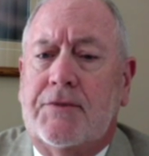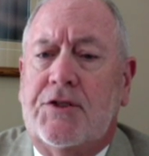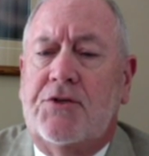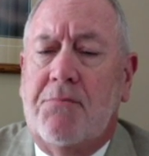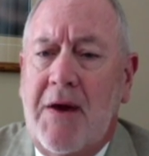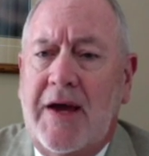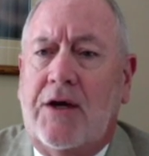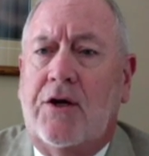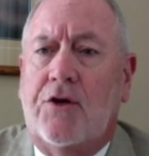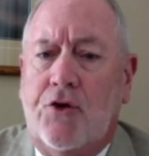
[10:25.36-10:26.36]
to
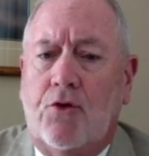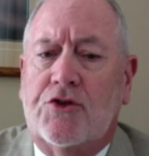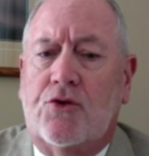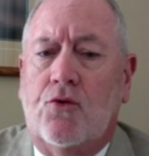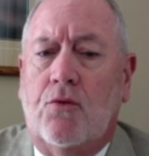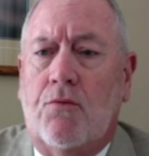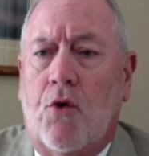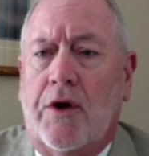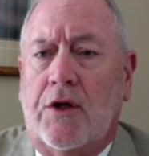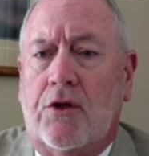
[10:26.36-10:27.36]
make your school
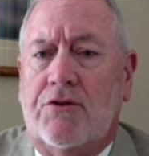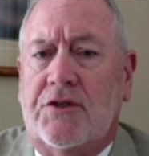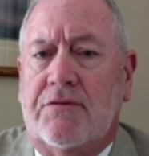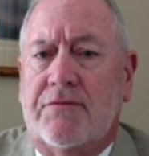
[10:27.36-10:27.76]
more inclusive?